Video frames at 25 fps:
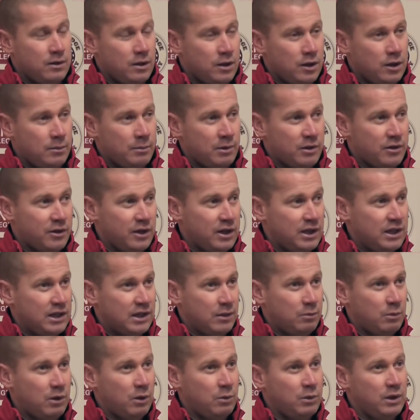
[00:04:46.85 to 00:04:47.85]
I think he
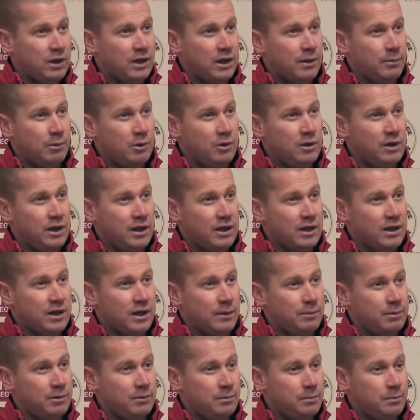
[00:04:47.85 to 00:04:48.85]
done well when he come on. He had a
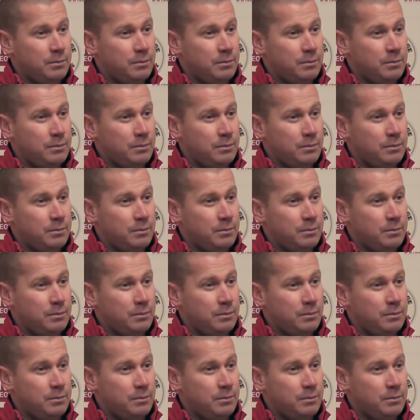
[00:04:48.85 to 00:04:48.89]
couple